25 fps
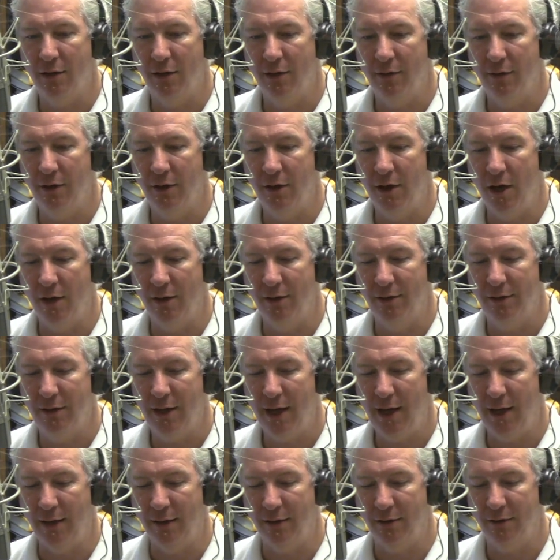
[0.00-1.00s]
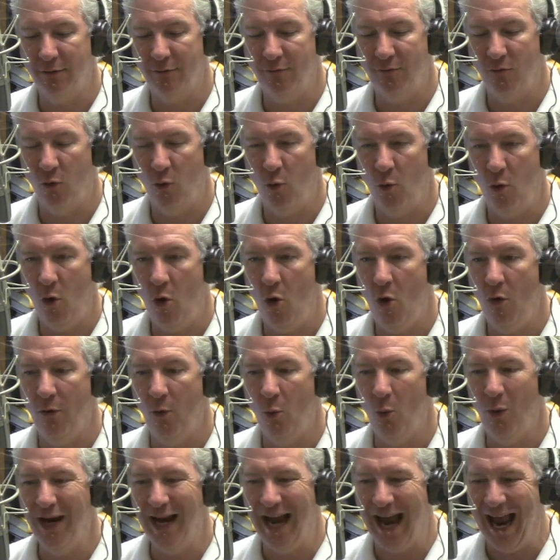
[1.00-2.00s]
the United States for all
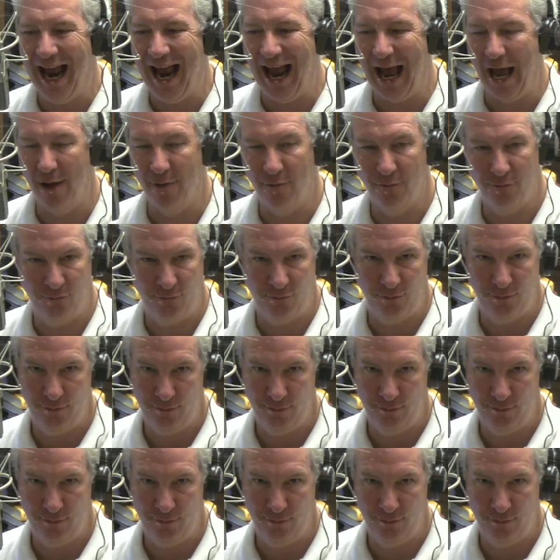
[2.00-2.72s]
that we have.